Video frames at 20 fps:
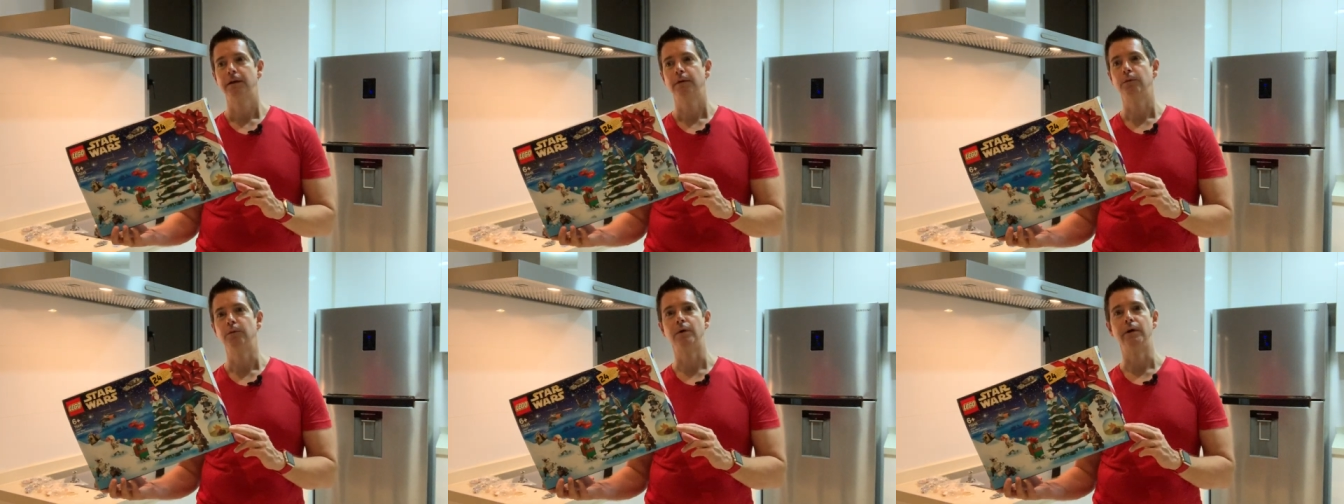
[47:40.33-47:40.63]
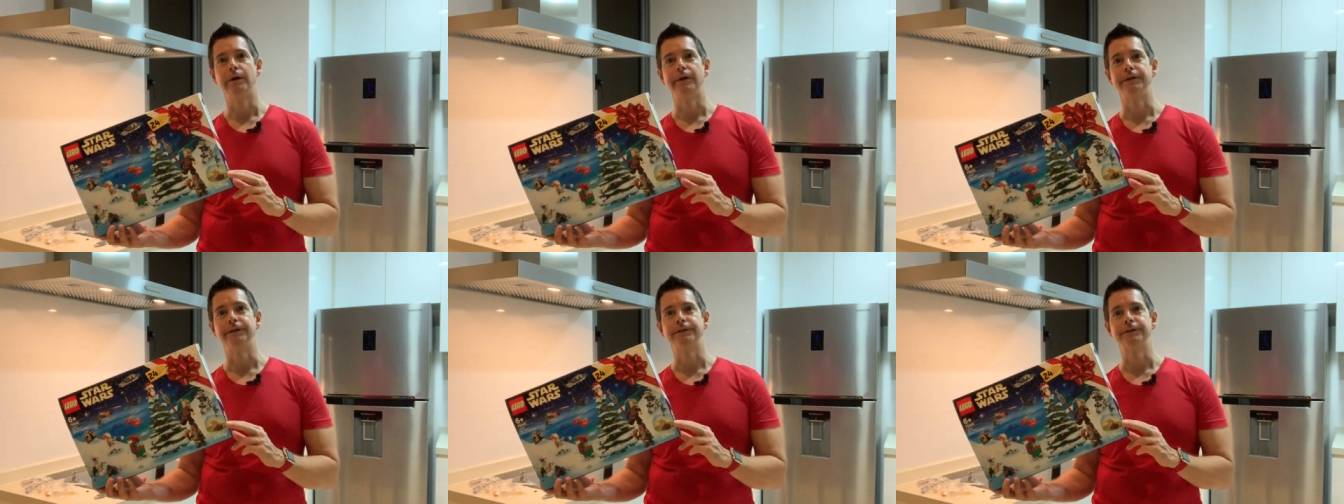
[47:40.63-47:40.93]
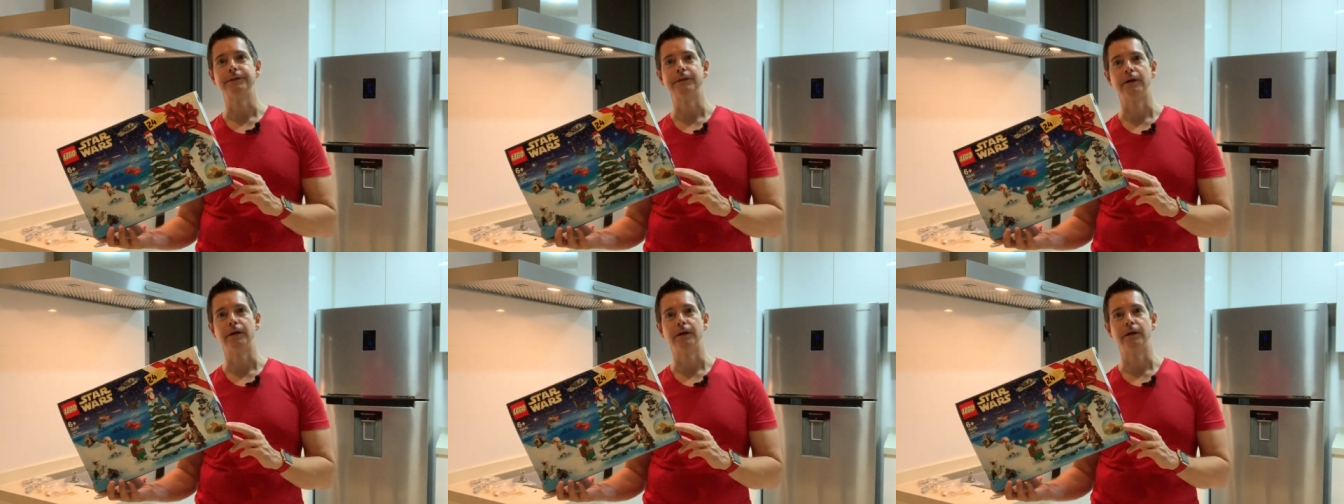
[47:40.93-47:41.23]

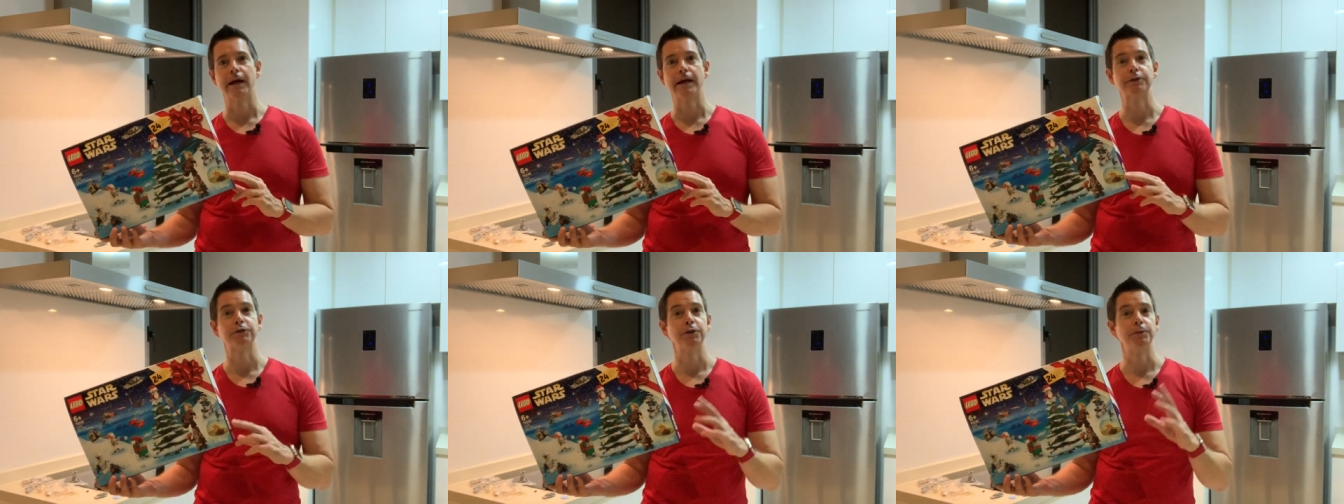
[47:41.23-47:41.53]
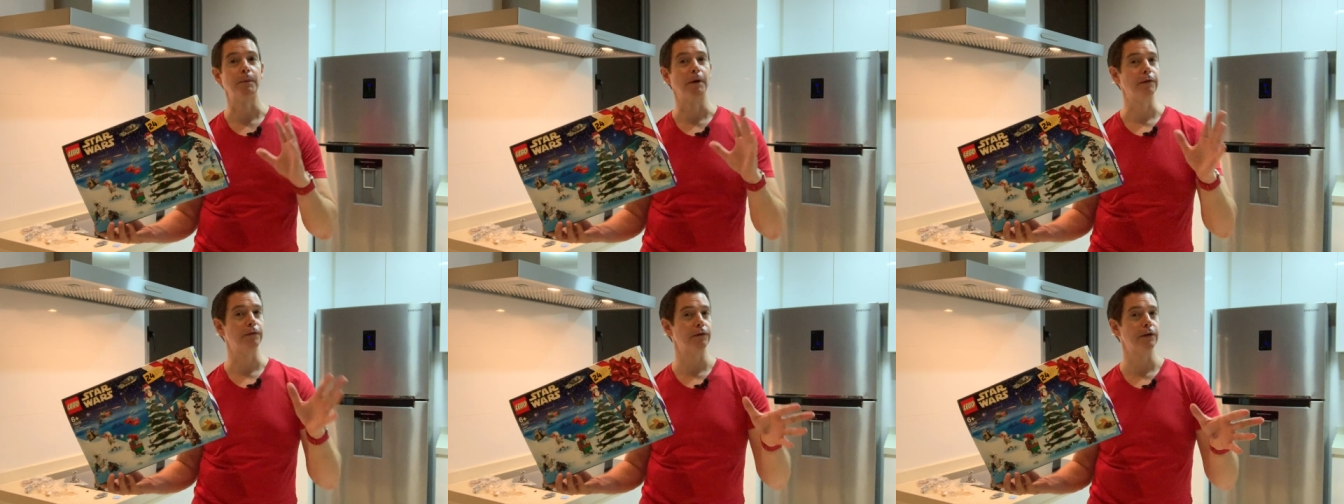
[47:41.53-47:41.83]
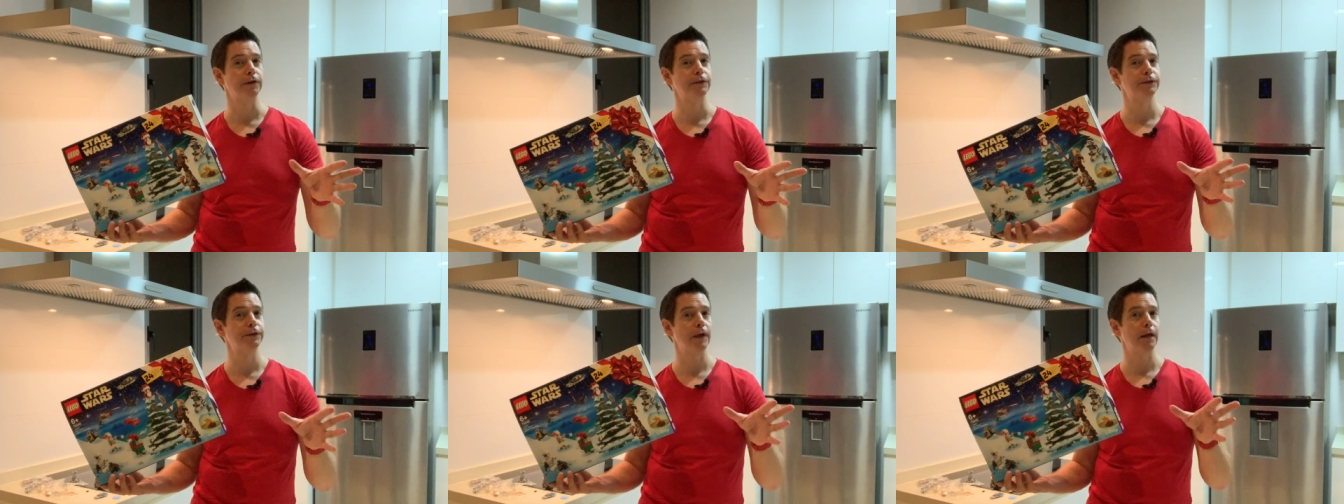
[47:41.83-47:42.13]
was uh, actually my
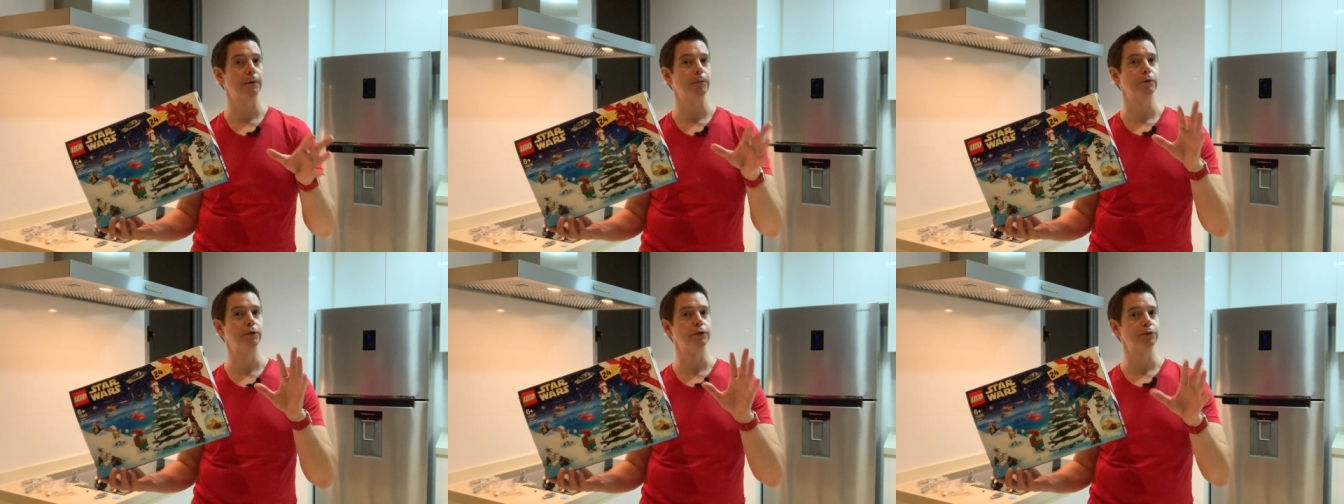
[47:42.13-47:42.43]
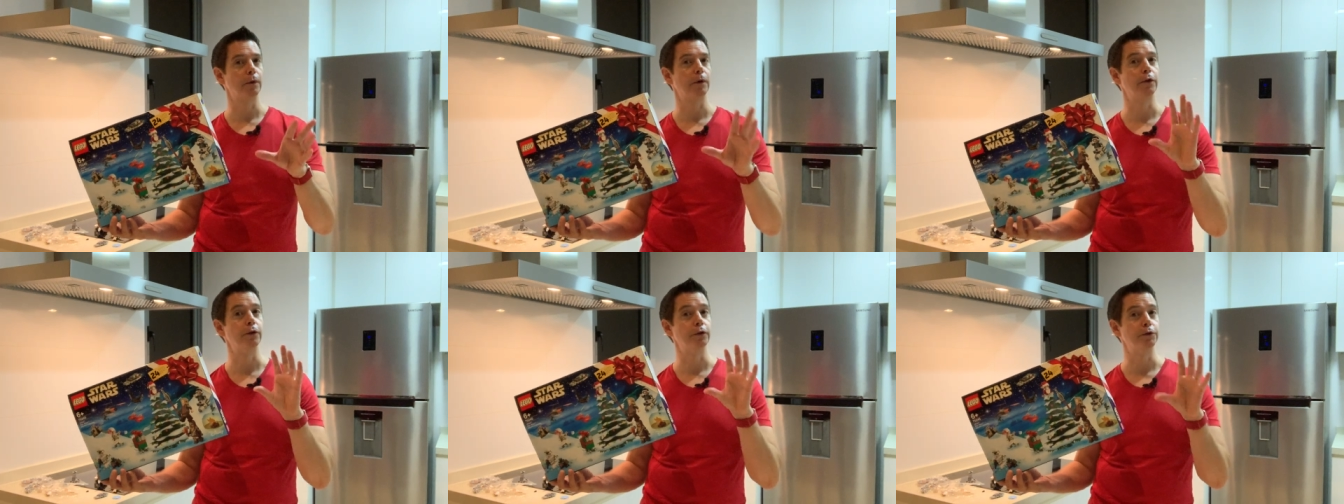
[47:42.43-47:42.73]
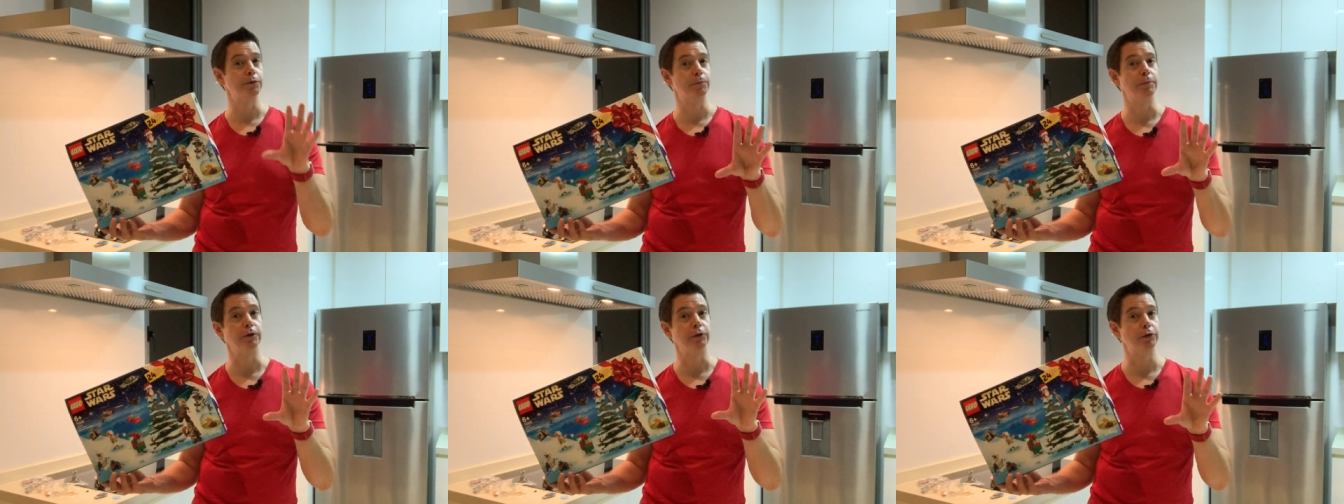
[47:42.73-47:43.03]
first set was one of
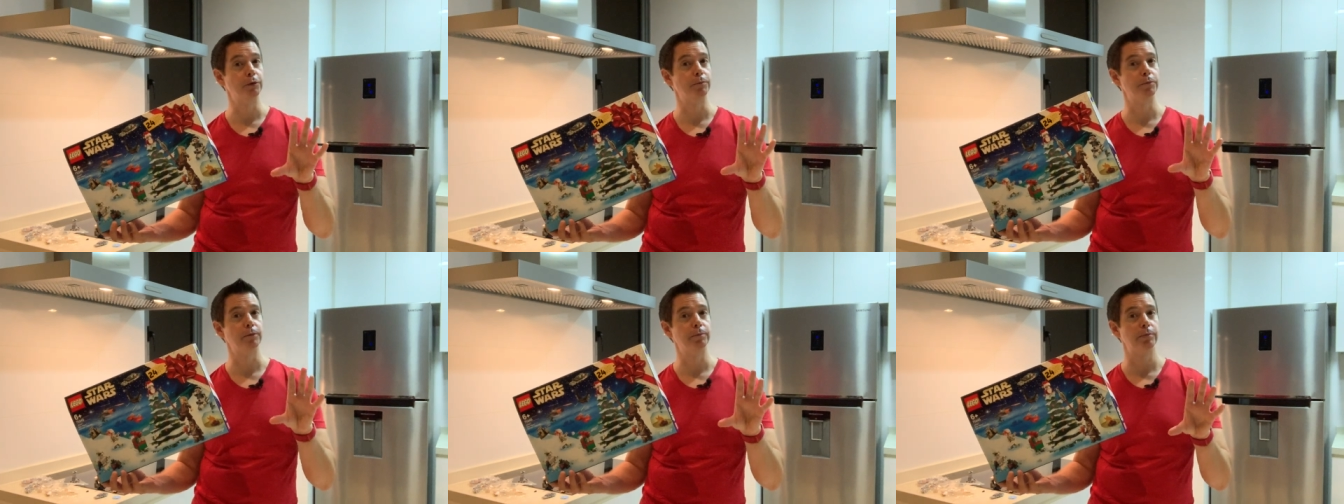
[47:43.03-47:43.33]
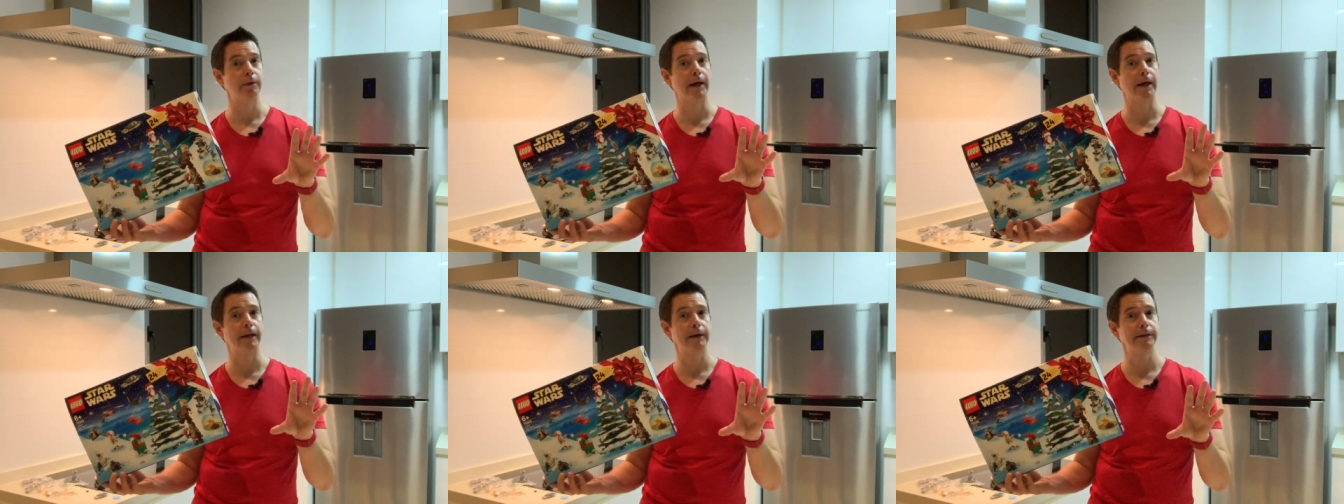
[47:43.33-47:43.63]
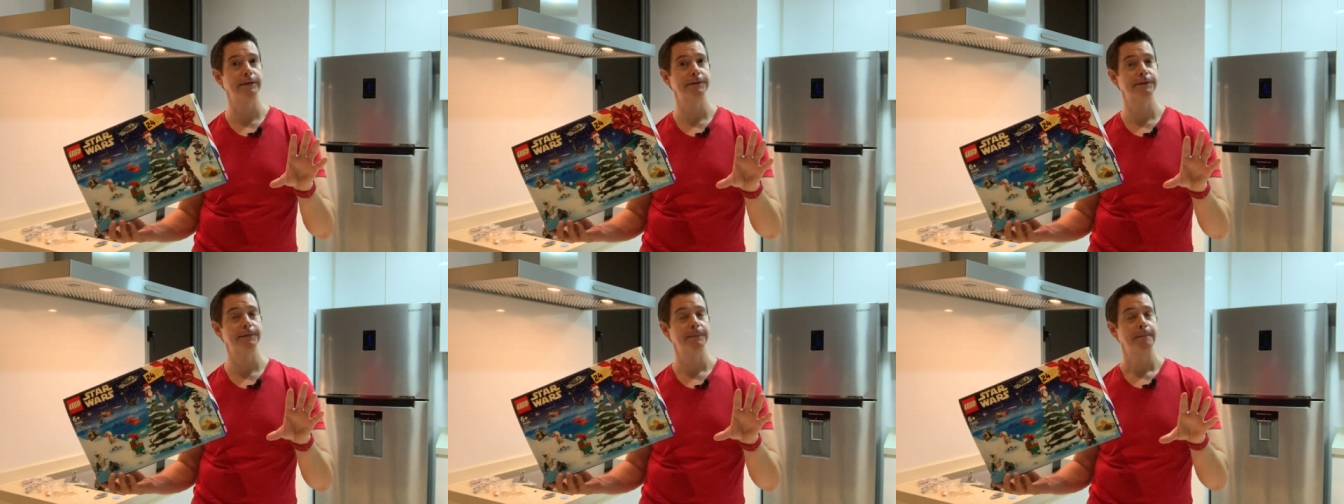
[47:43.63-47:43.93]
those buildable
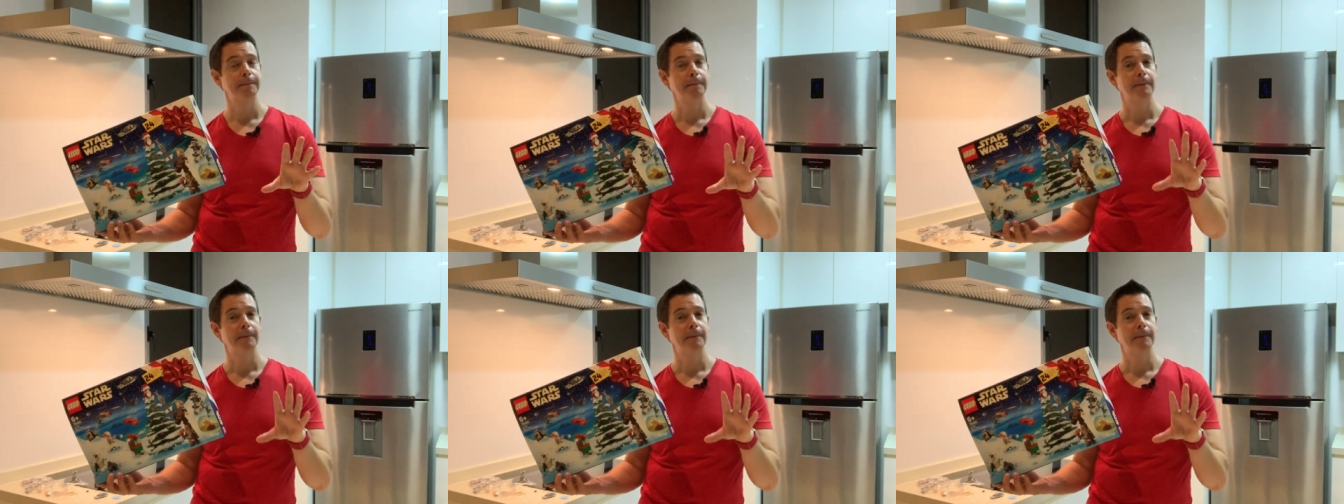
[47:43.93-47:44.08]
planets,